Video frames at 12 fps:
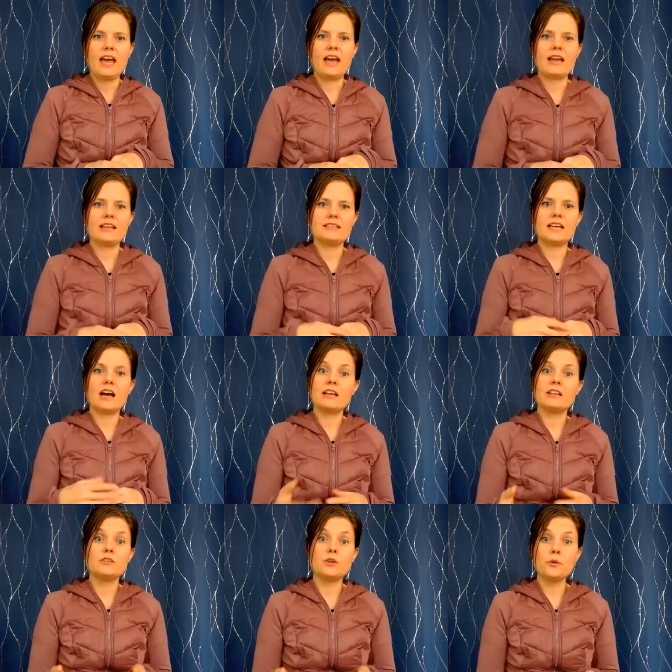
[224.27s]
And
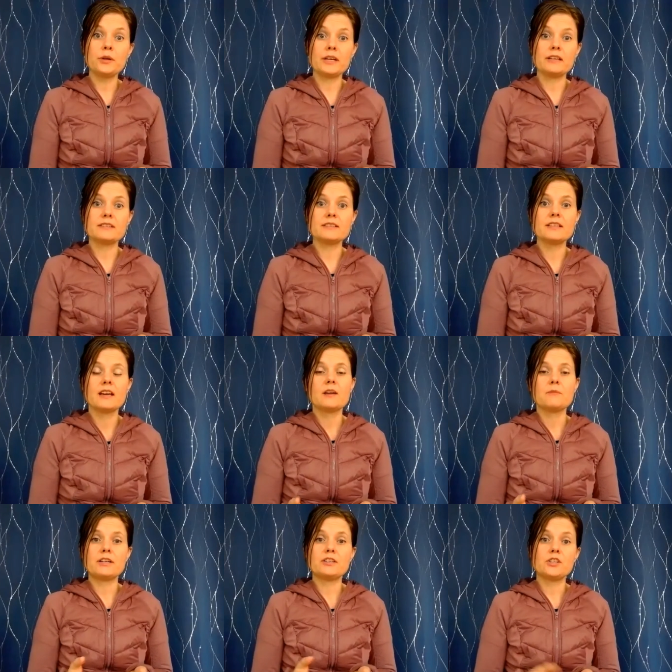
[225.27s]
I noticed
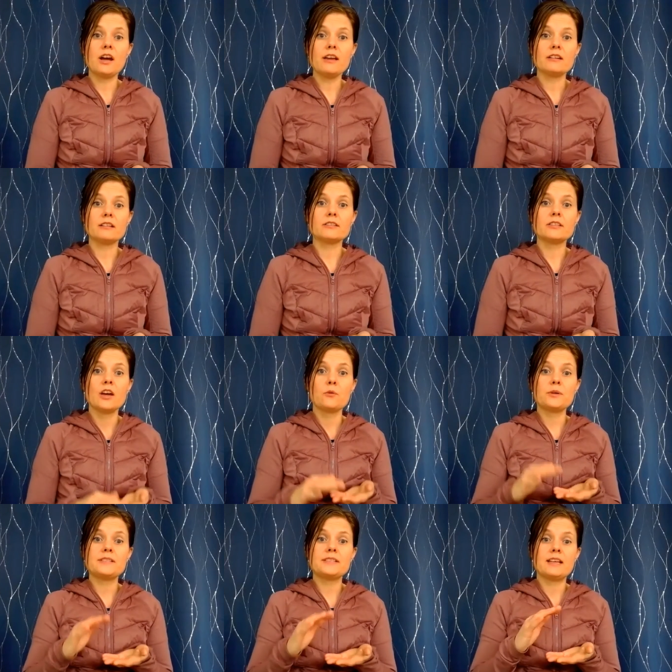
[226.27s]
my child
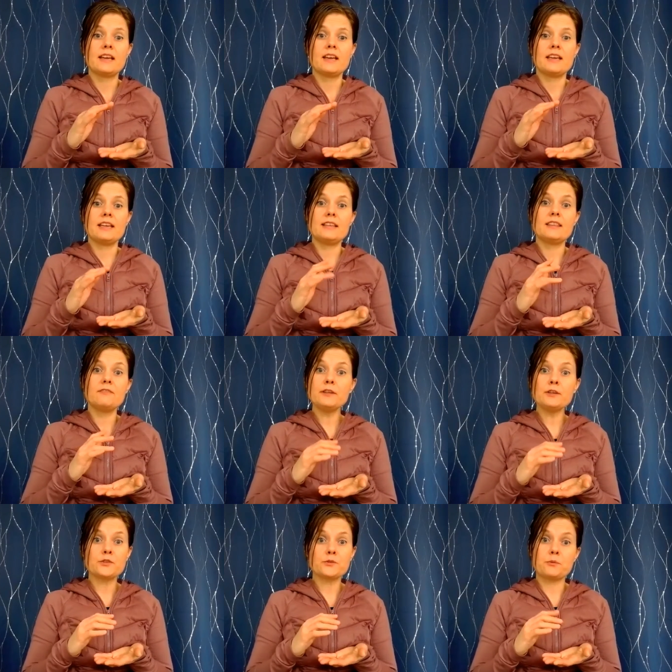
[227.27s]
the
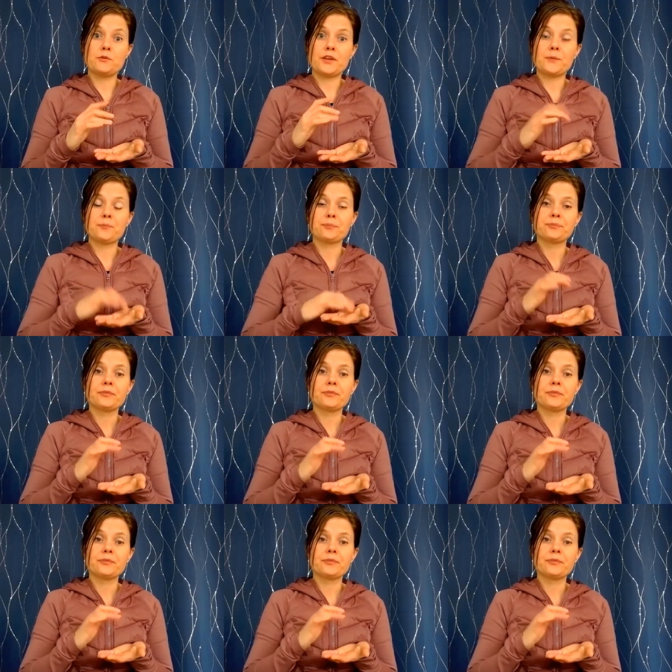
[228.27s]
fingers were moving.